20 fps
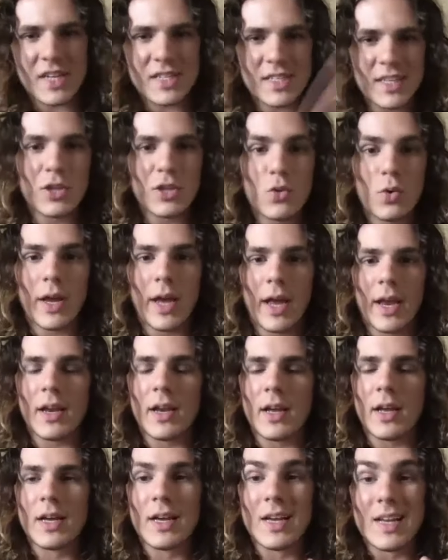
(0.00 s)
that you
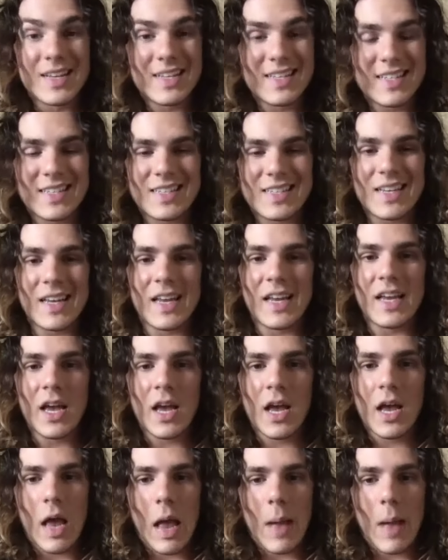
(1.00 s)
can see
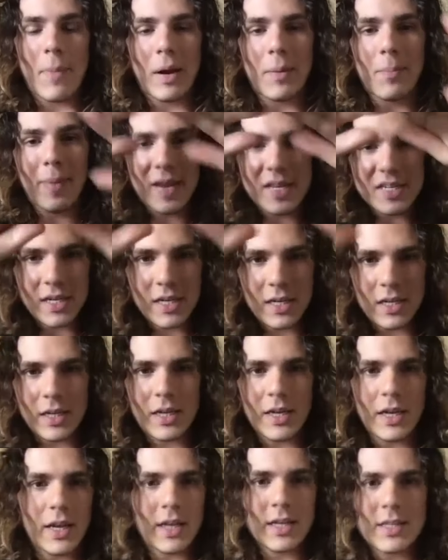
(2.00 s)
but
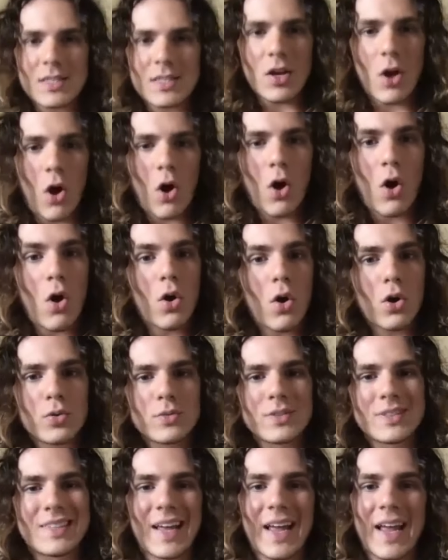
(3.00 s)
basically it's all
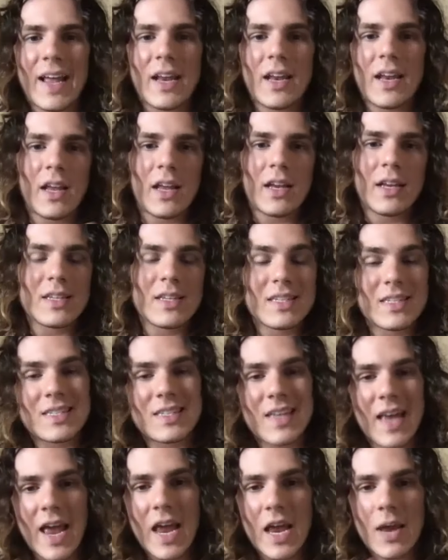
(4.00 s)
contained in the
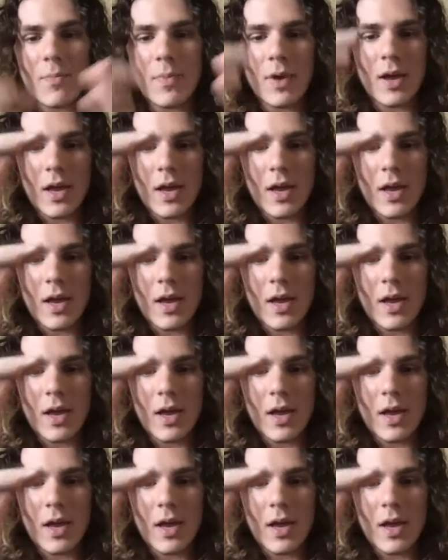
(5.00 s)
same